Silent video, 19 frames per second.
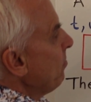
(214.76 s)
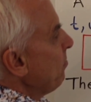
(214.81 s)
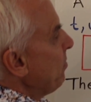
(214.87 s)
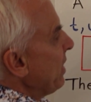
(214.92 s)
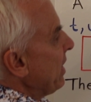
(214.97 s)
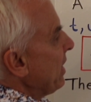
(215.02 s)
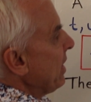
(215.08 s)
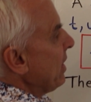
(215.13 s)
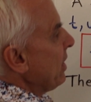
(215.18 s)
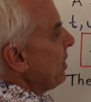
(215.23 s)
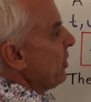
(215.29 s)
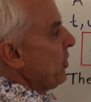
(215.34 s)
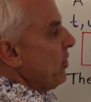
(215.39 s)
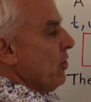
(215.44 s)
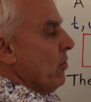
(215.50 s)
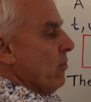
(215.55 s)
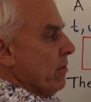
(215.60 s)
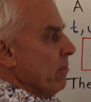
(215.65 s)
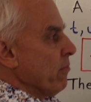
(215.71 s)

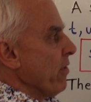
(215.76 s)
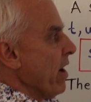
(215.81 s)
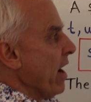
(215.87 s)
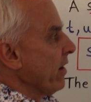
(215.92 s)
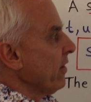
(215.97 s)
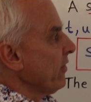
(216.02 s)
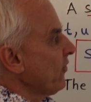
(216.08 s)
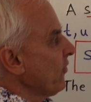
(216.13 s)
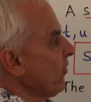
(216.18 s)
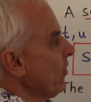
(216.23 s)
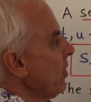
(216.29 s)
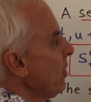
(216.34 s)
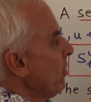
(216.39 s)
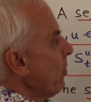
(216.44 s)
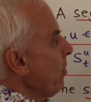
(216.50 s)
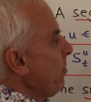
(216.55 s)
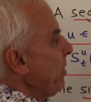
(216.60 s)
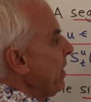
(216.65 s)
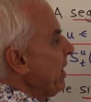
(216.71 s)
PQ in brackets,
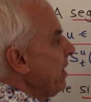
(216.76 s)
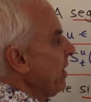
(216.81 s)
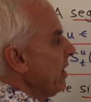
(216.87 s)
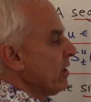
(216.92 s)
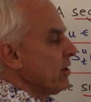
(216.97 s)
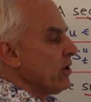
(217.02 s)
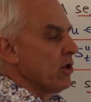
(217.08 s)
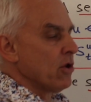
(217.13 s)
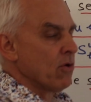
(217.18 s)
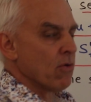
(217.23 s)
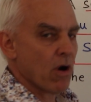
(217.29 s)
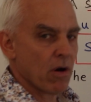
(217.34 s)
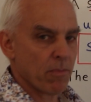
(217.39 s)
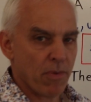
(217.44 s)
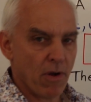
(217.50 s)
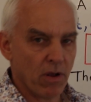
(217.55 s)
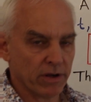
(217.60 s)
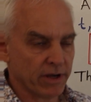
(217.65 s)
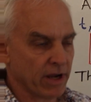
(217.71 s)
where P and Q are
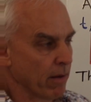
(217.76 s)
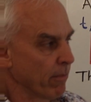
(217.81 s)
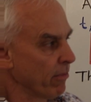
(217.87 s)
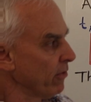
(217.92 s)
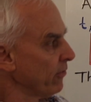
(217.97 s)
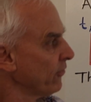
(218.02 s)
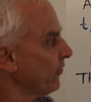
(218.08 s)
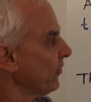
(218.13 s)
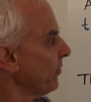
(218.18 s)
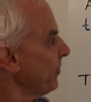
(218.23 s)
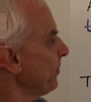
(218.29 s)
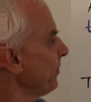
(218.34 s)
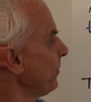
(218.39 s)
polynumbers.